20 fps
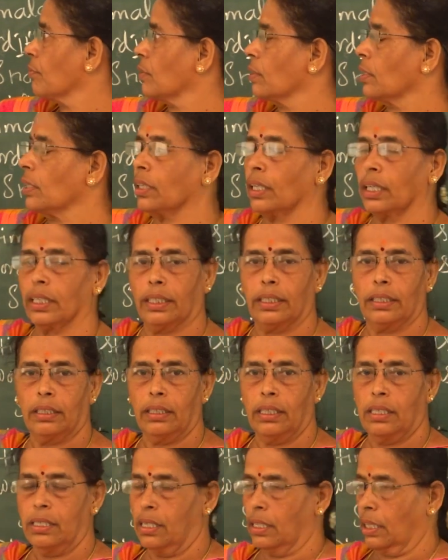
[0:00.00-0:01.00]
Third,
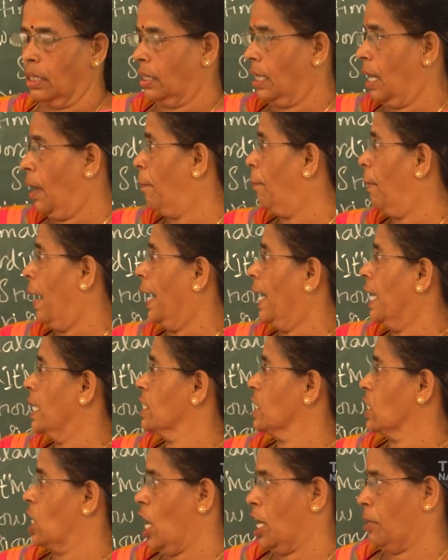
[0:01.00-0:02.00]
the
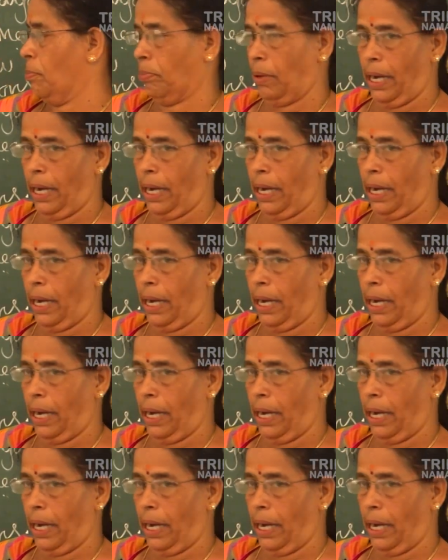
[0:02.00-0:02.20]
Peninsular